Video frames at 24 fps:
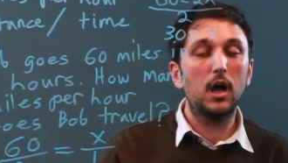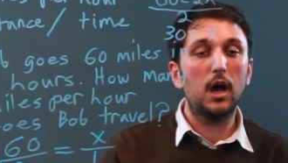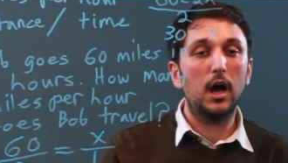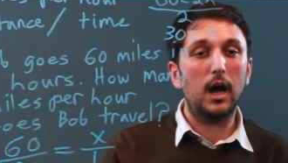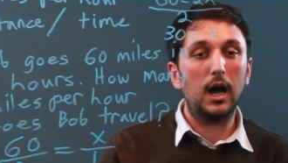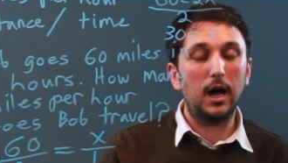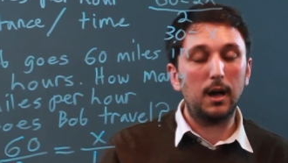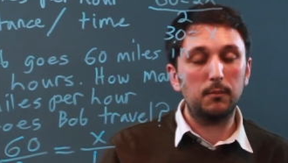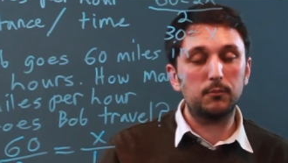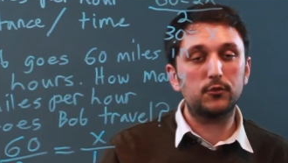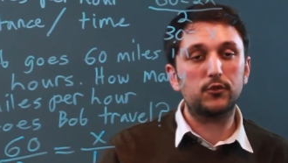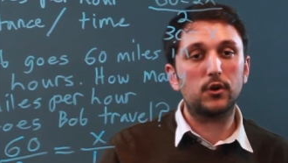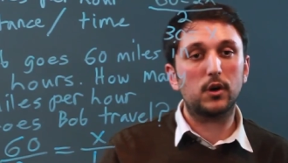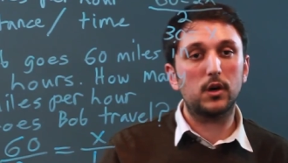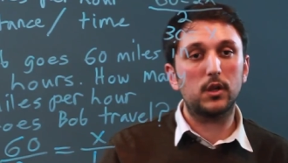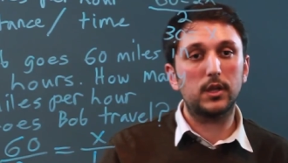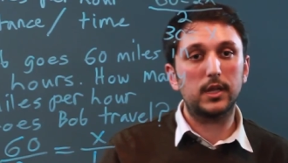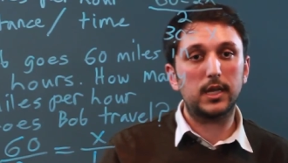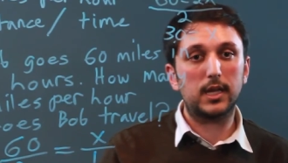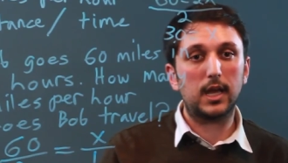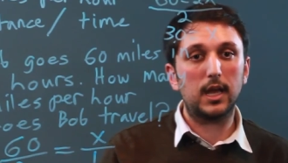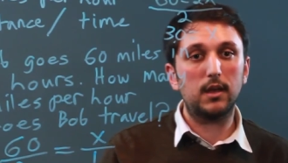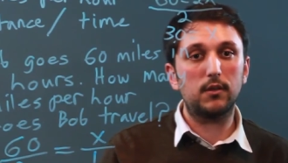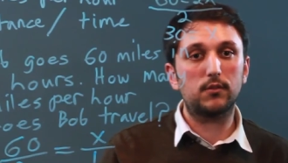I'm Charlie
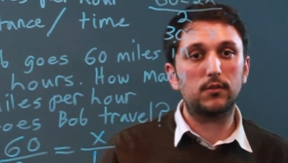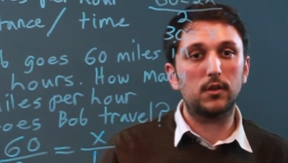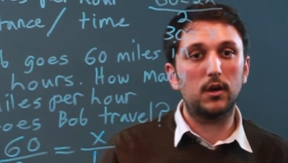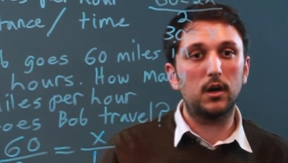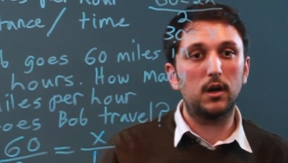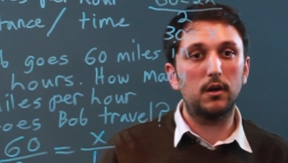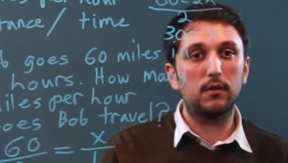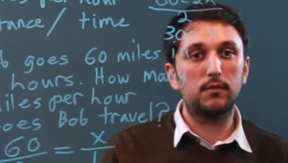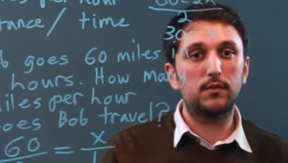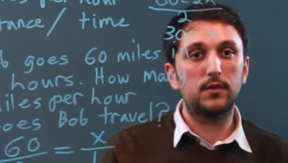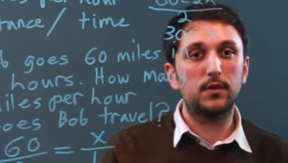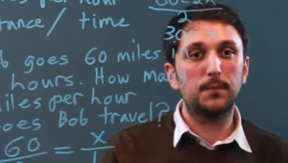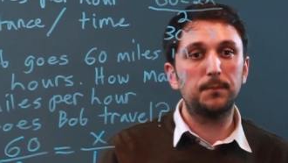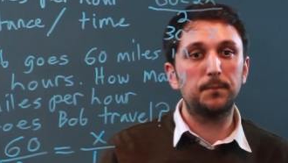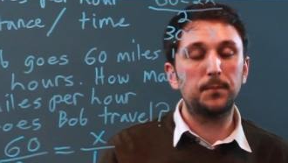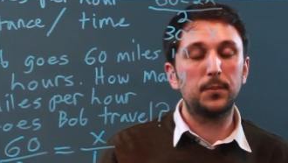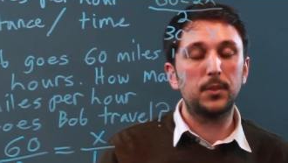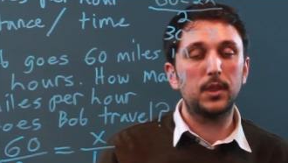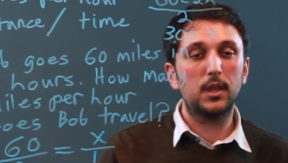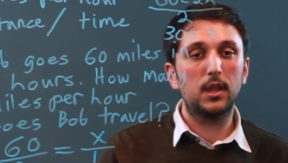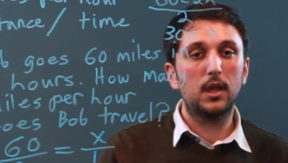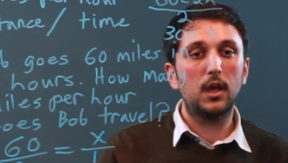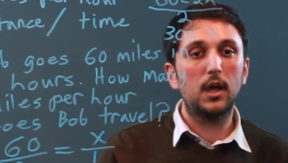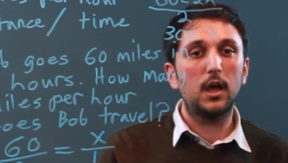Kasov,
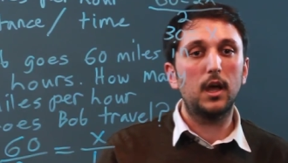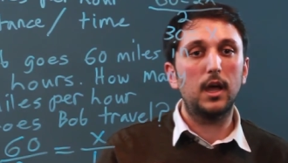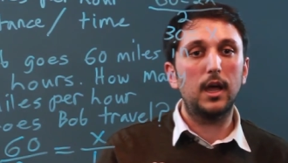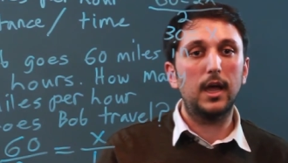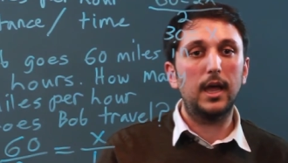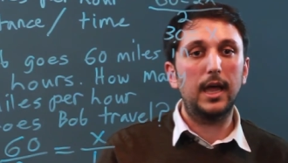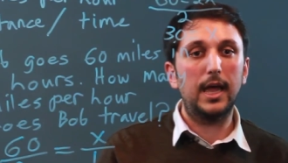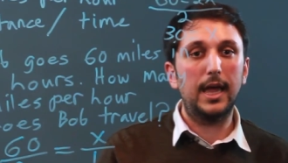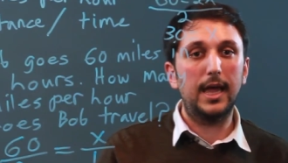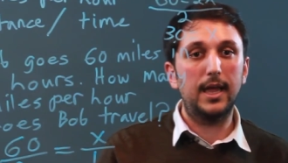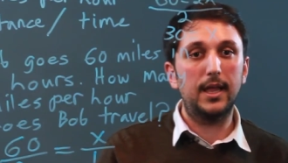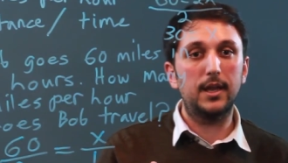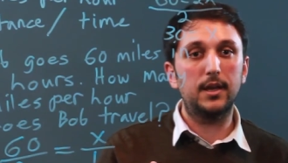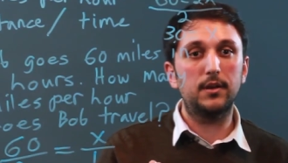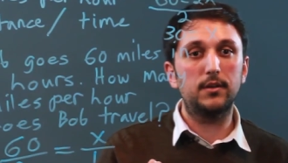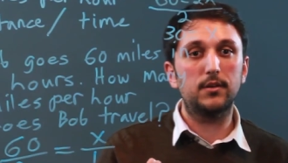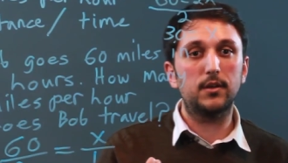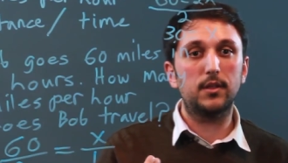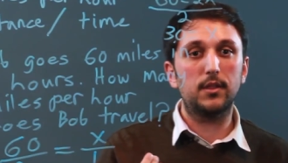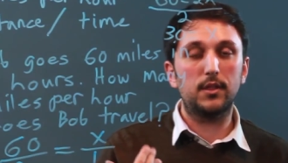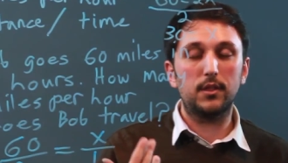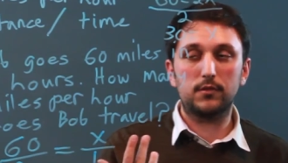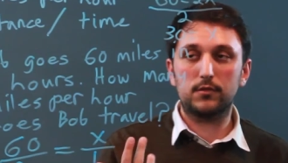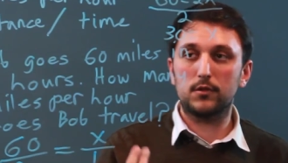and
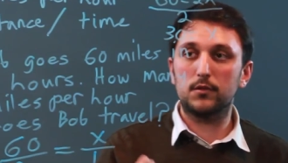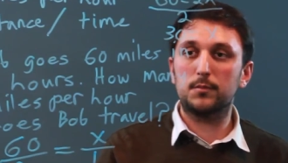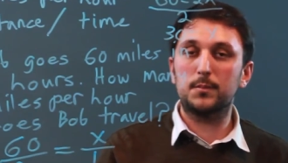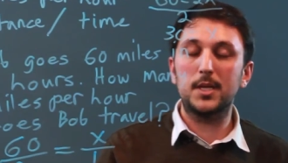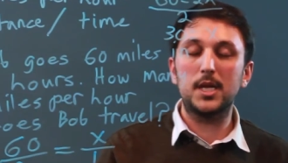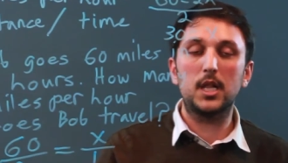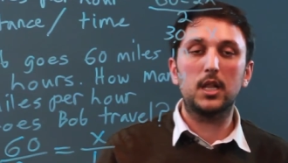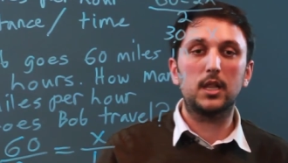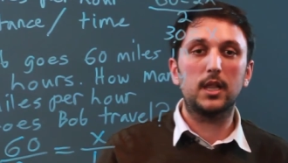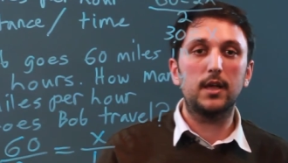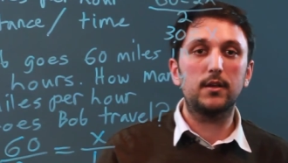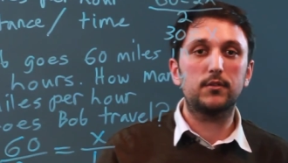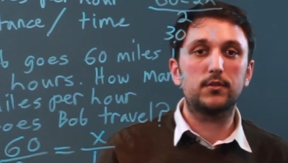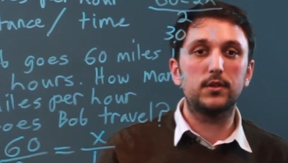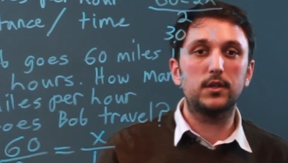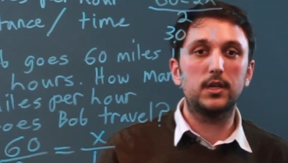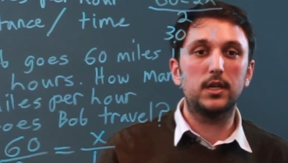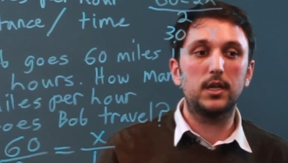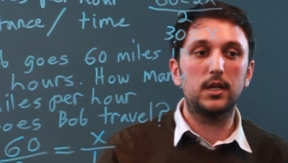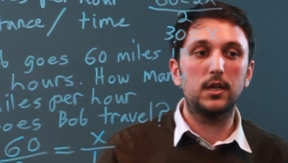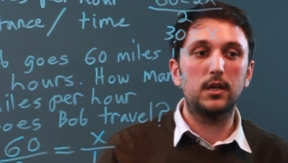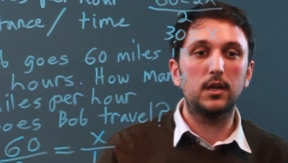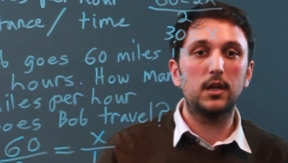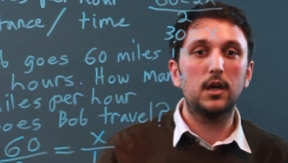this has been a lesson
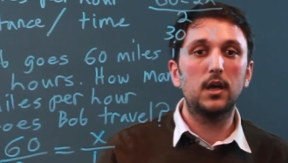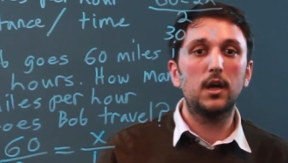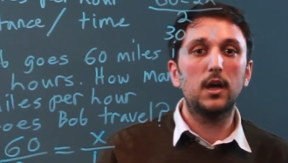in